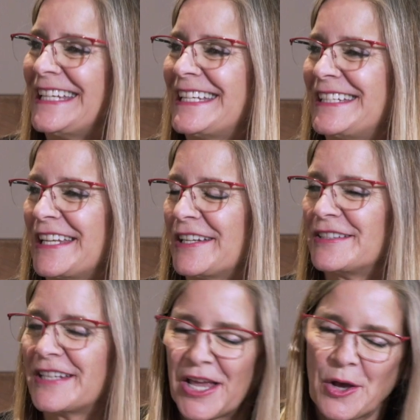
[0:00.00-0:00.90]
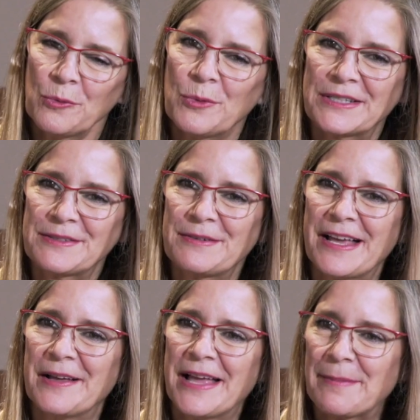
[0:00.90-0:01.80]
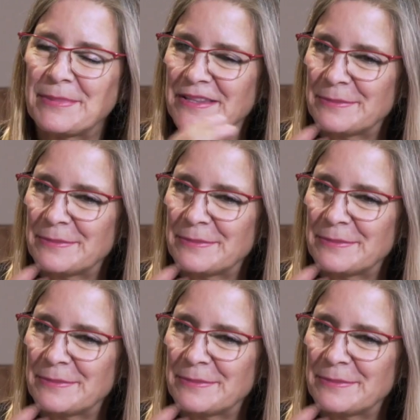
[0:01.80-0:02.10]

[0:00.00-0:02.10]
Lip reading: it and what happened in